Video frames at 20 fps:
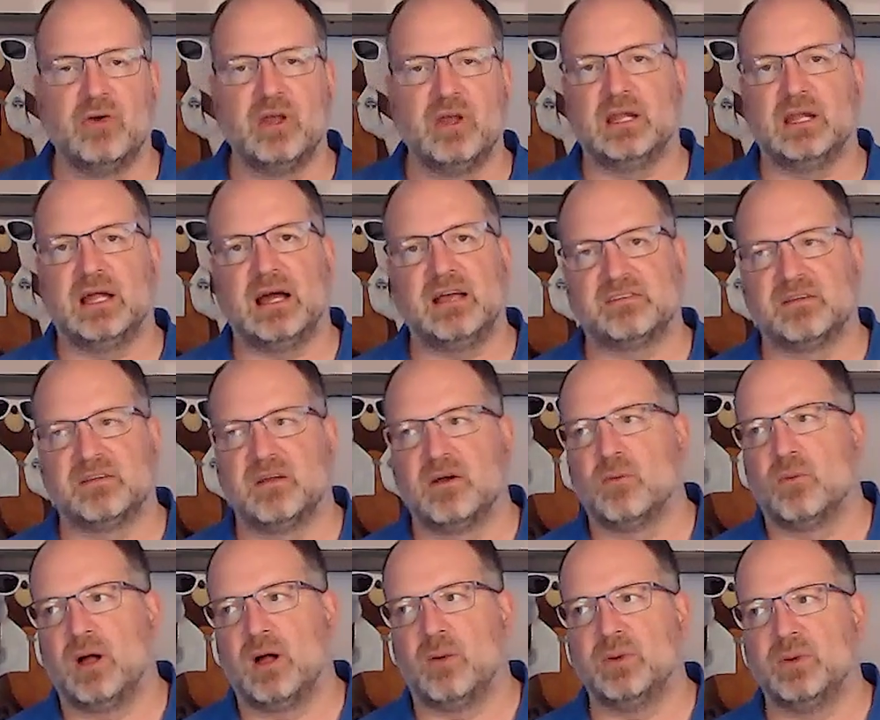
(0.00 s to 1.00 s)
realize,
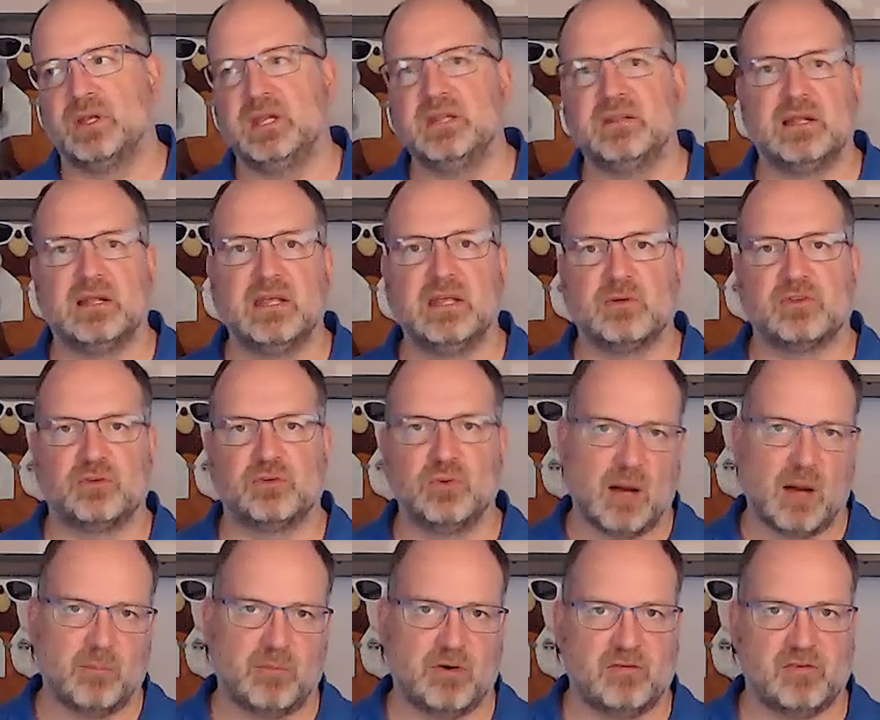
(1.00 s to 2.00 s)
well, we need a link with
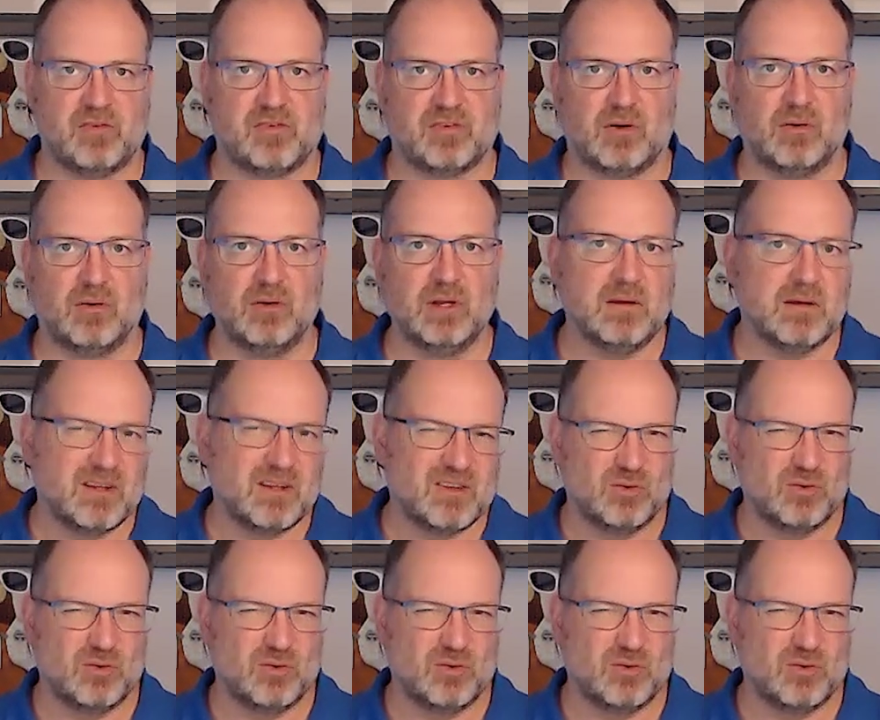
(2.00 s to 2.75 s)
2 hub references only,